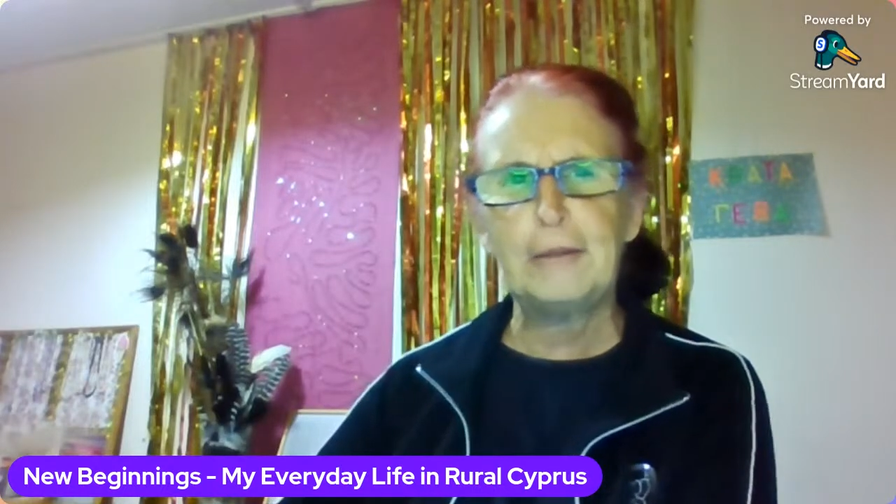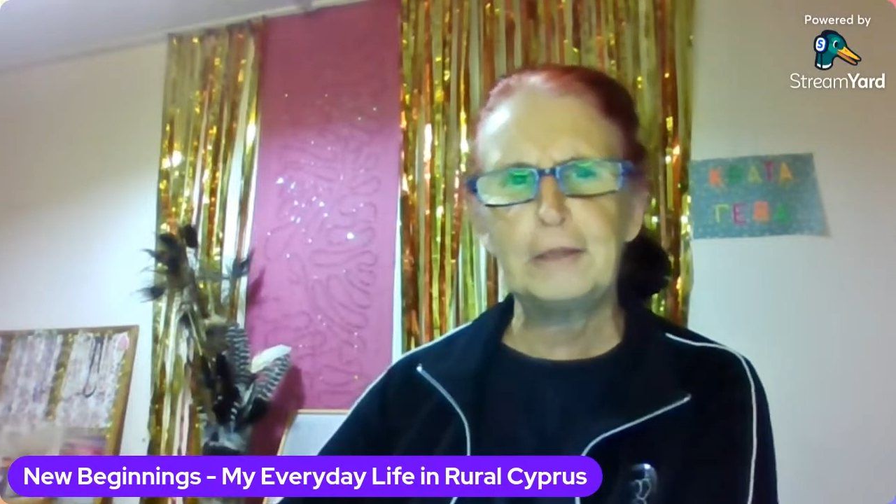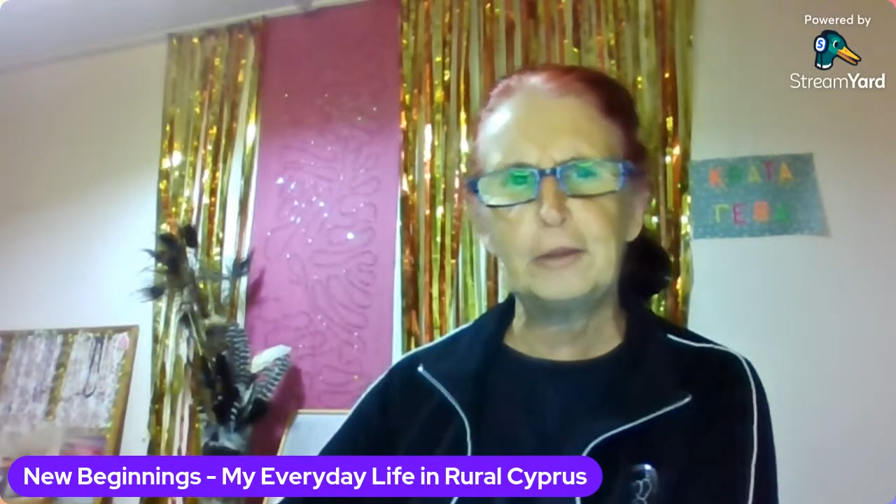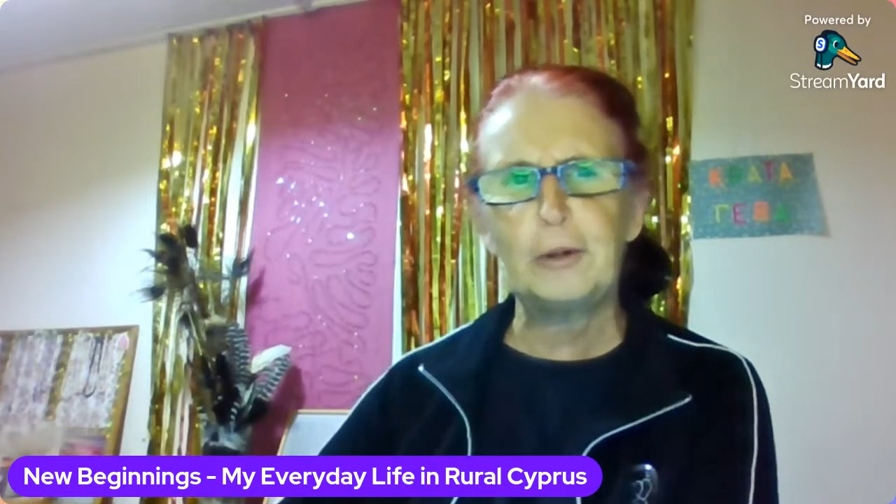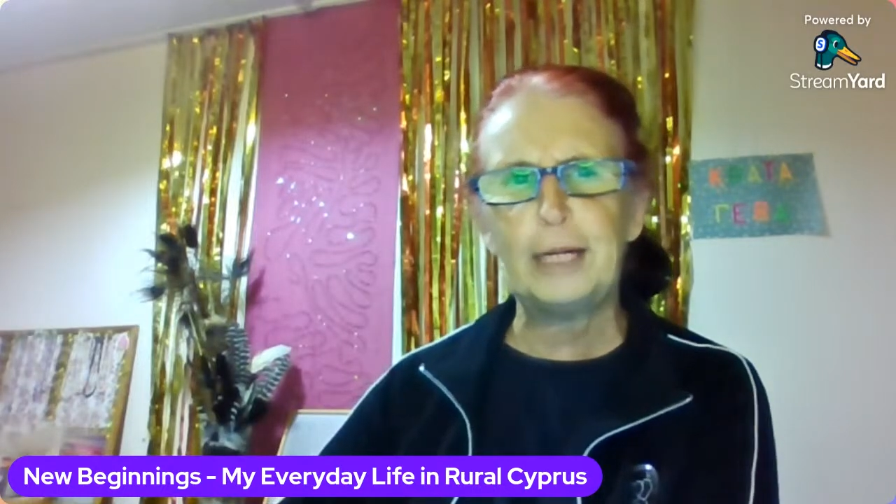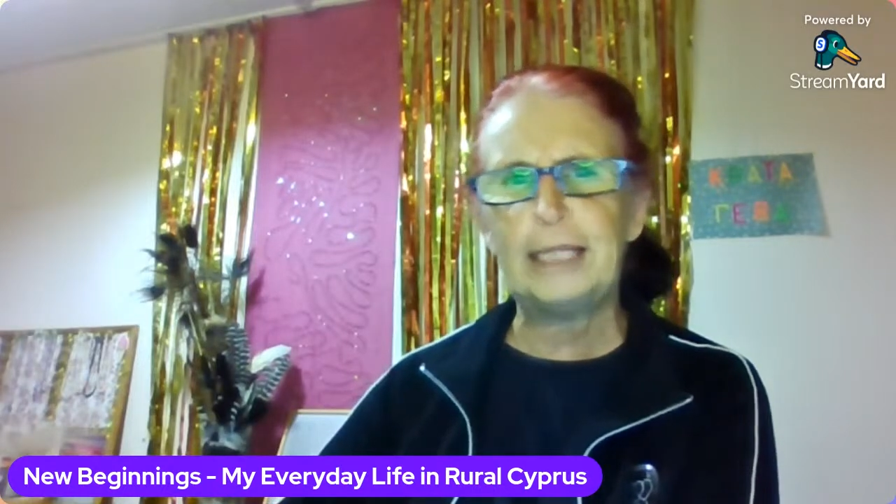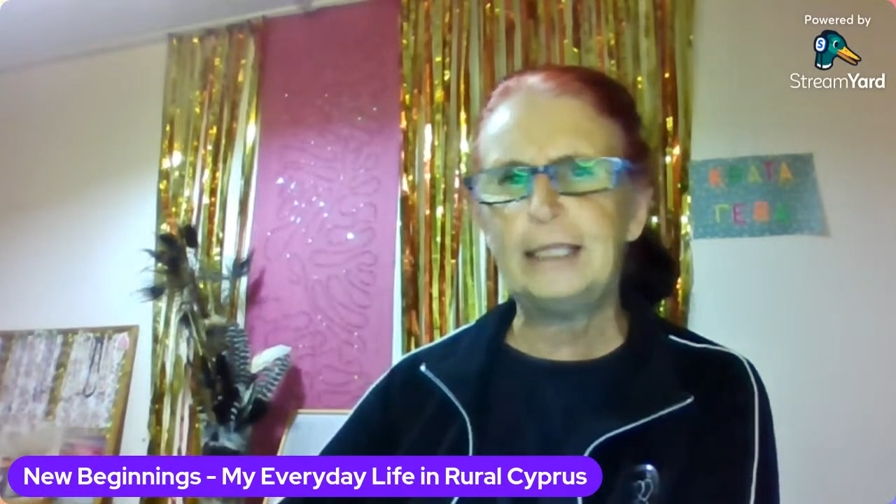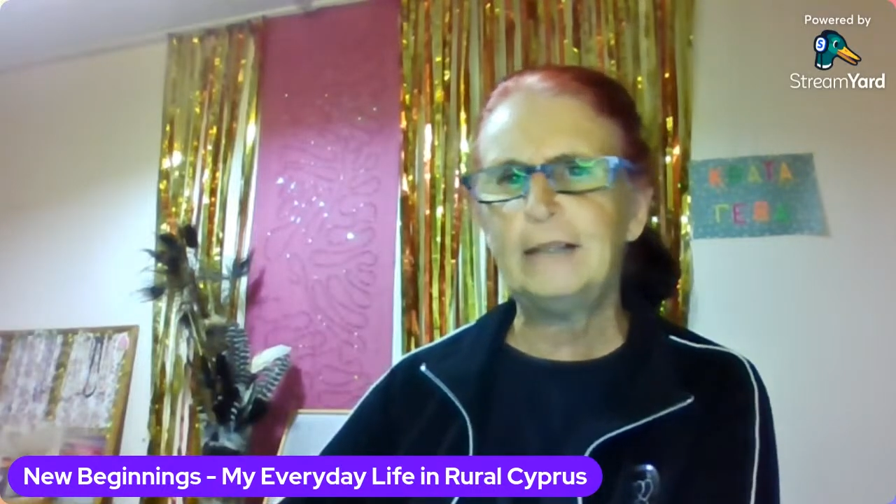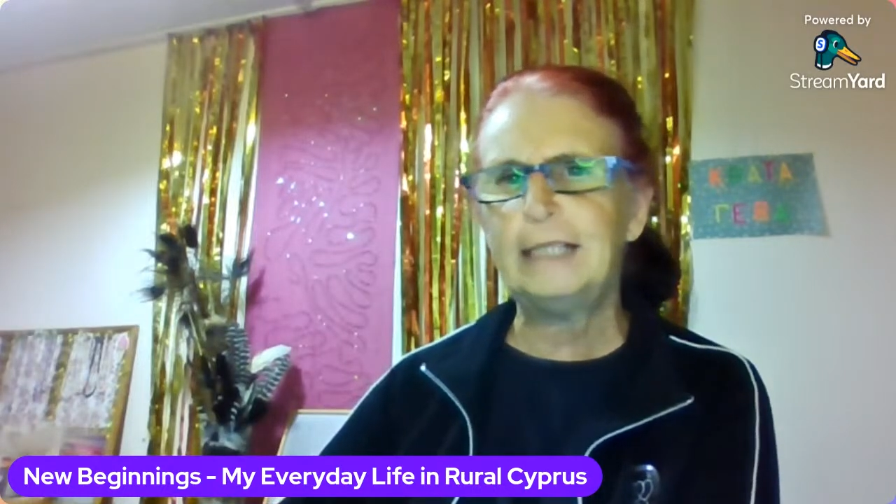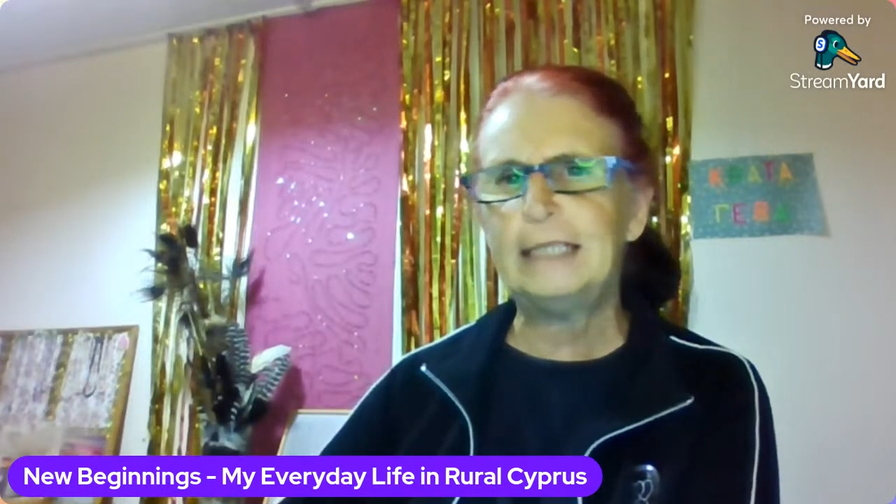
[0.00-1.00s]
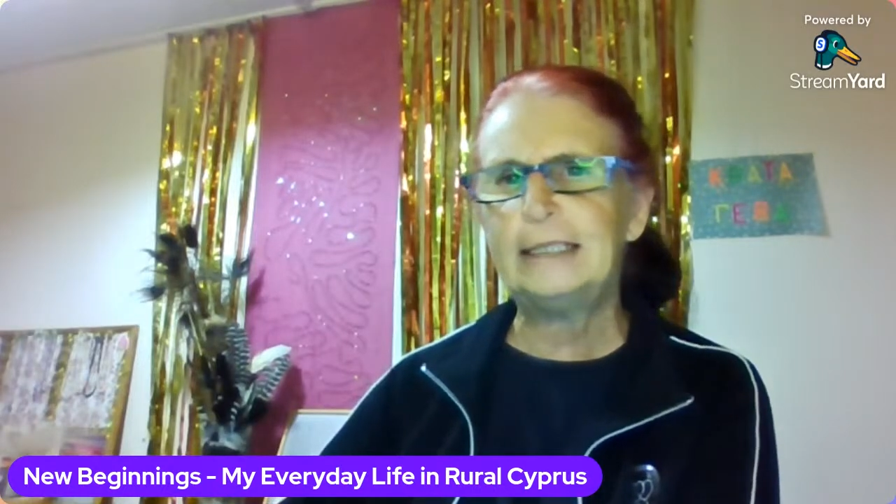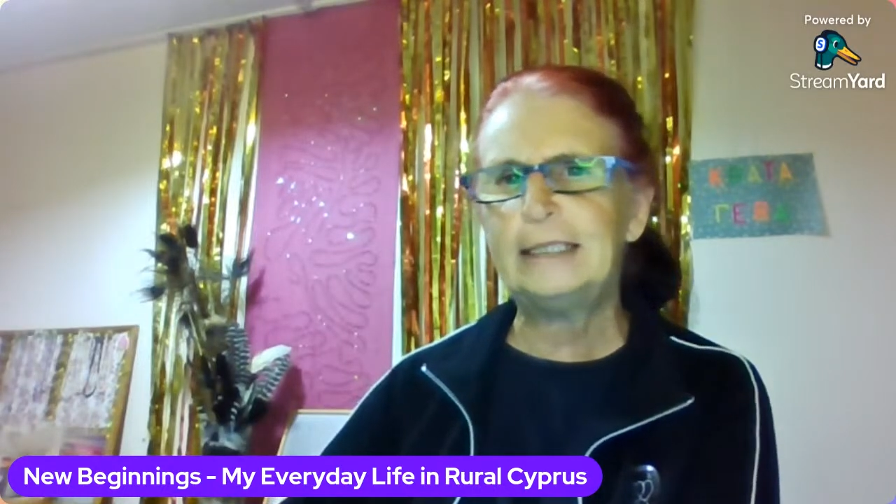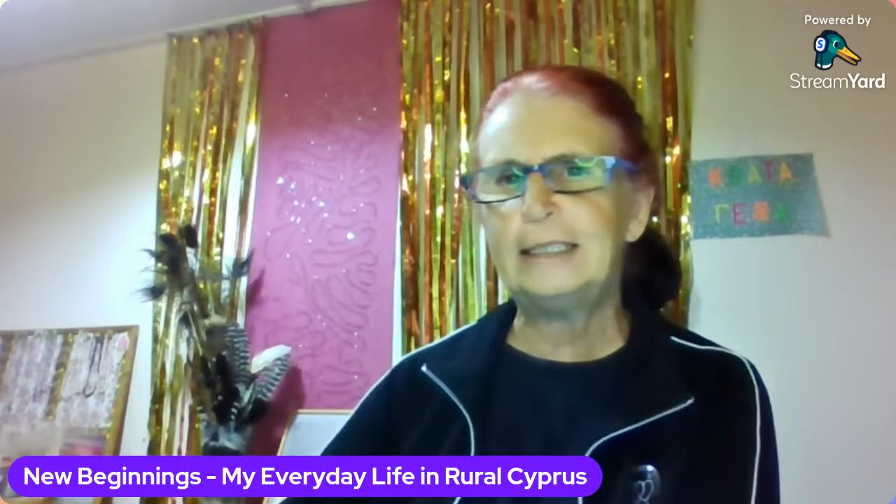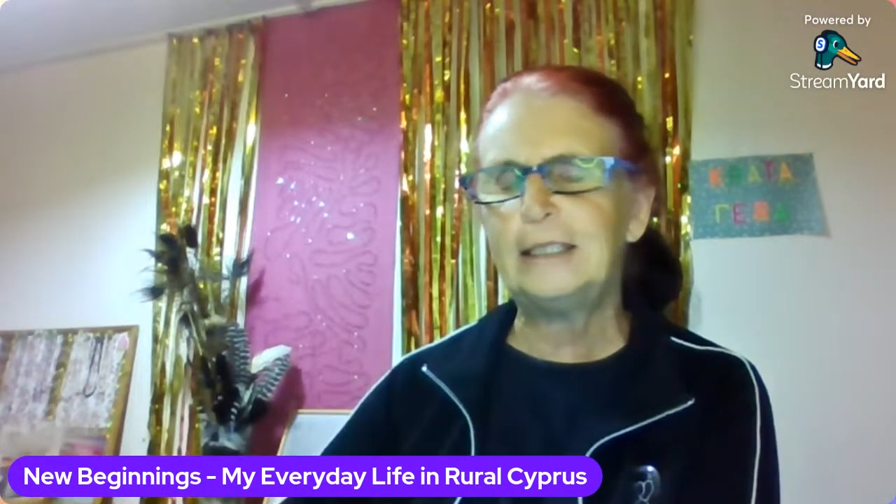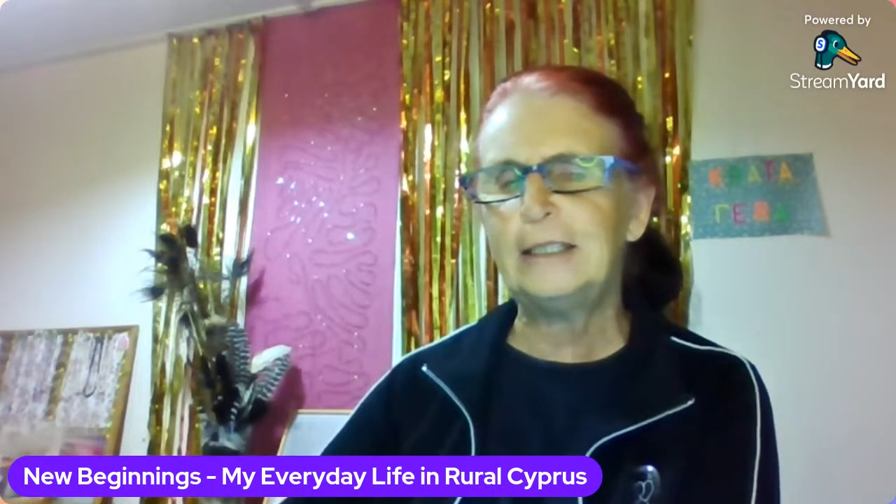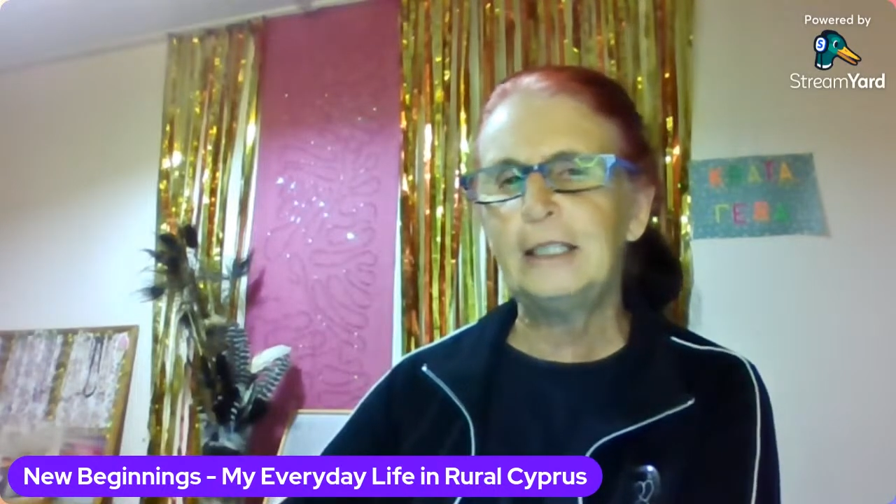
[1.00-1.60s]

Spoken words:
quite nice to